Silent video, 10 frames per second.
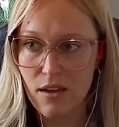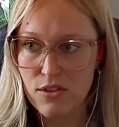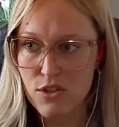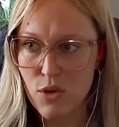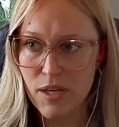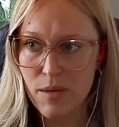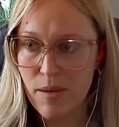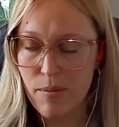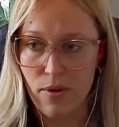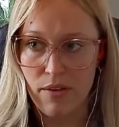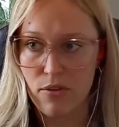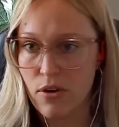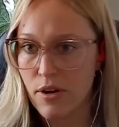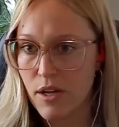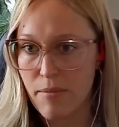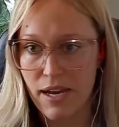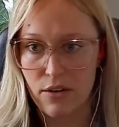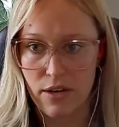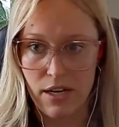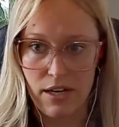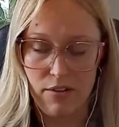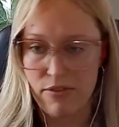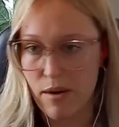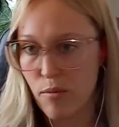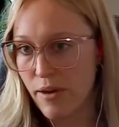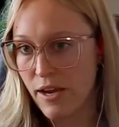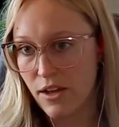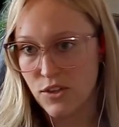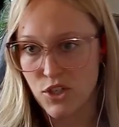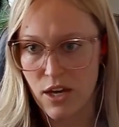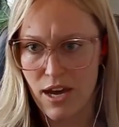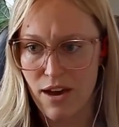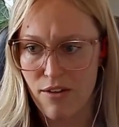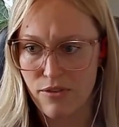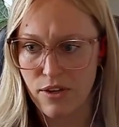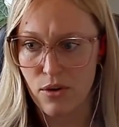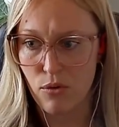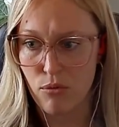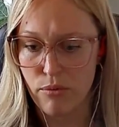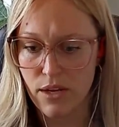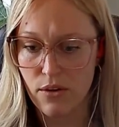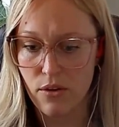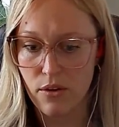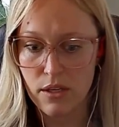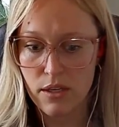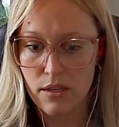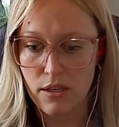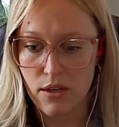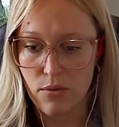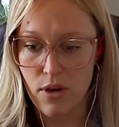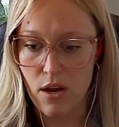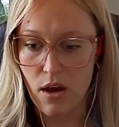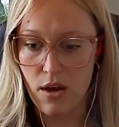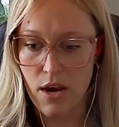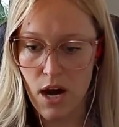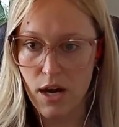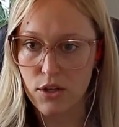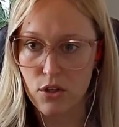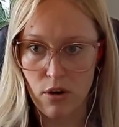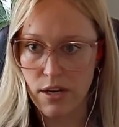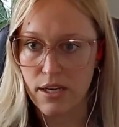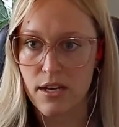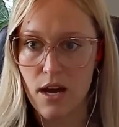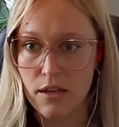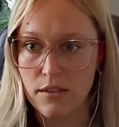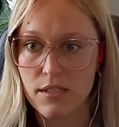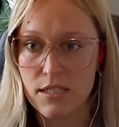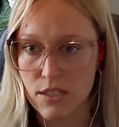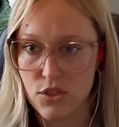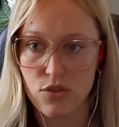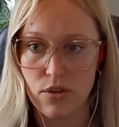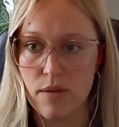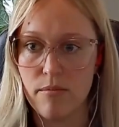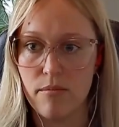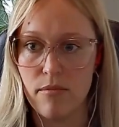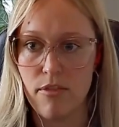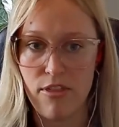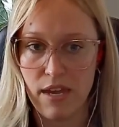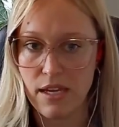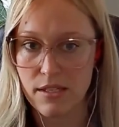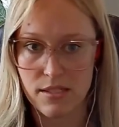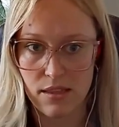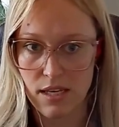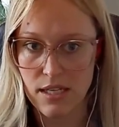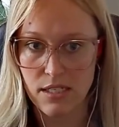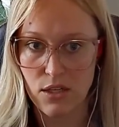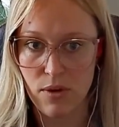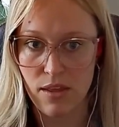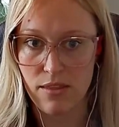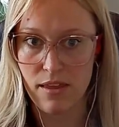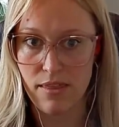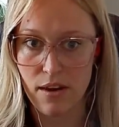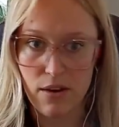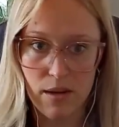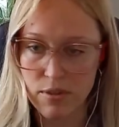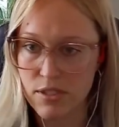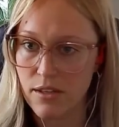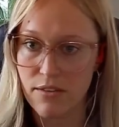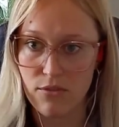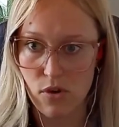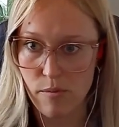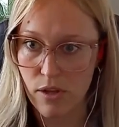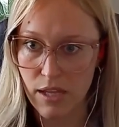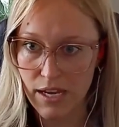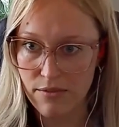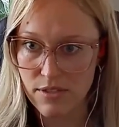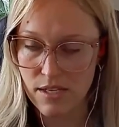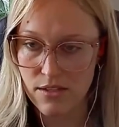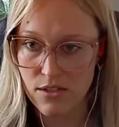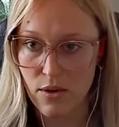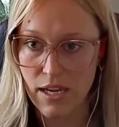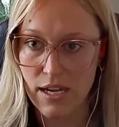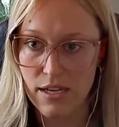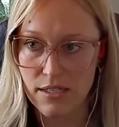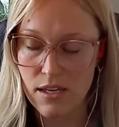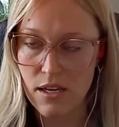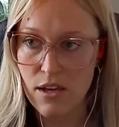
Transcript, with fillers: so many people have chronic migraine, have fibromyalgia, have, you know, real, you know, a non-chronic, non-syndrome things that they deal with, and they're able to live normal lives. And so I guess